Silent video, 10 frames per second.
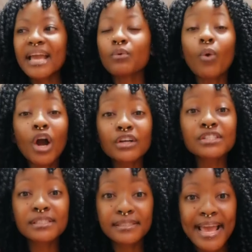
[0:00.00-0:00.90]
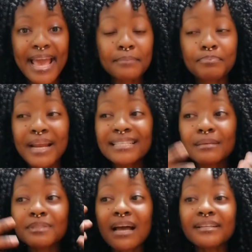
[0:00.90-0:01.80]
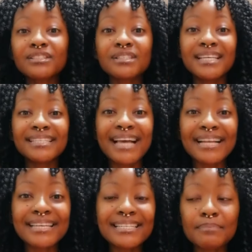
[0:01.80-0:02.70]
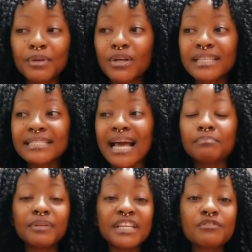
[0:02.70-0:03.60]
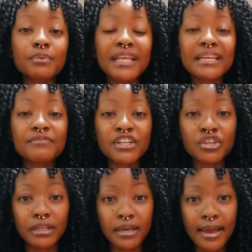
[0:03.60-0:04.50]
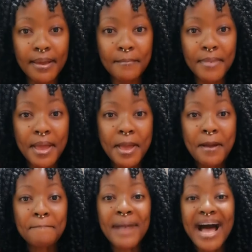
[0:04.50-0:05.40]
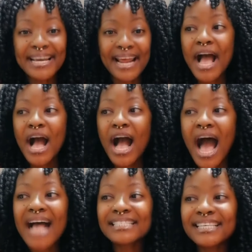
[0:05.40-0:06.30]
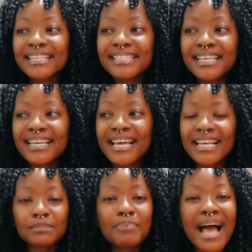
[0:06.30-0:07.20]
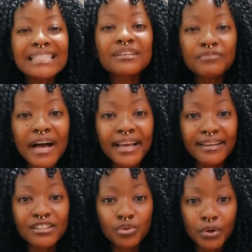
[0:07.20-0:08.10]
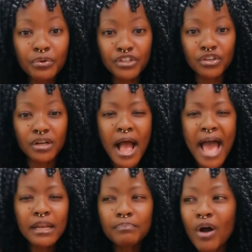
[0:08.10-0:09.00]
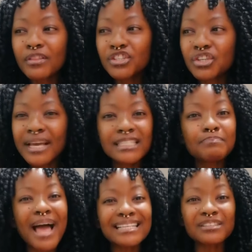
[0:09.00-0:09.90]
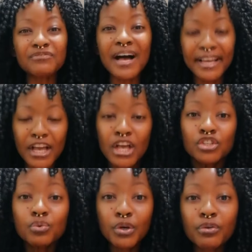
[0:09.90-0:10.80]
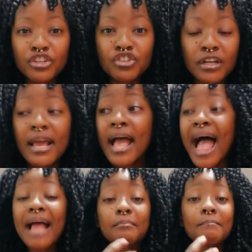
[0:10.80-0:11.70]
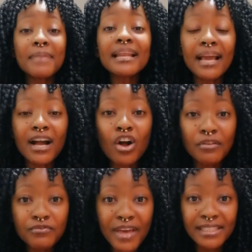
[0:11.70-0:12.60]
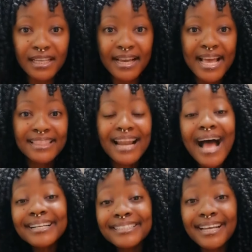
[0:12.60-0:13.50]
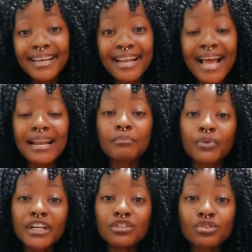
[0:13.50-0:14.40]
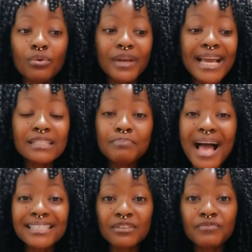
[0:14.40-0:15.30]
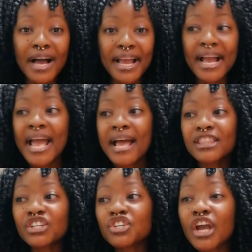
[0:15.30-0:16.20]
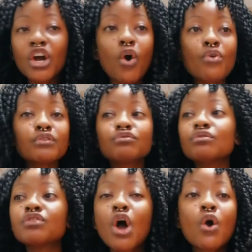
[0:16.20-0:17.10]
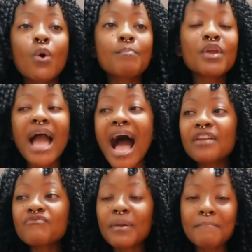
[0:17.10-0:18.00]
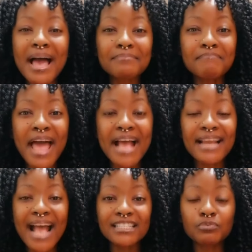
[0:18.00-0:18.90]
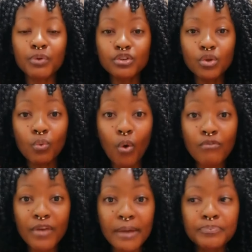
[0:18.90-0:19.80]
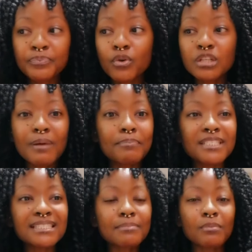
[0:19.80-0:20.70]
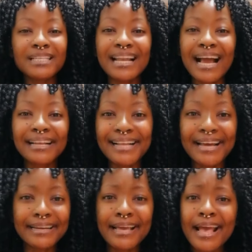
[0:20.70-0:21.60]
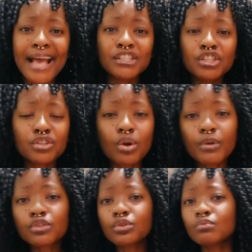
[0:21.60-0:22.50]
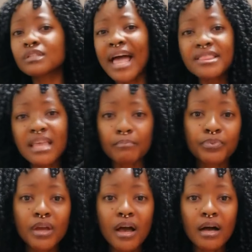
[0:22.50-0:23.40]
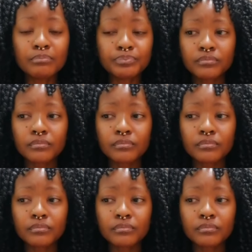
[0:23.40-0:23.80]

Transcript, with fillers: works. It breaks them down into tears because it's unbelievable that it eventually came. Mara. Askisi is pacifying to a Christian. An apology is pacifying to a Christian. Admitting, confessing that I did it and I'm really sorry is pacifying. The chick or the dude could be out of their mind mad at spiritual spiritual warfare because ba busy ntse ba mo tshela ka ditlhare and she's throwing stones at them um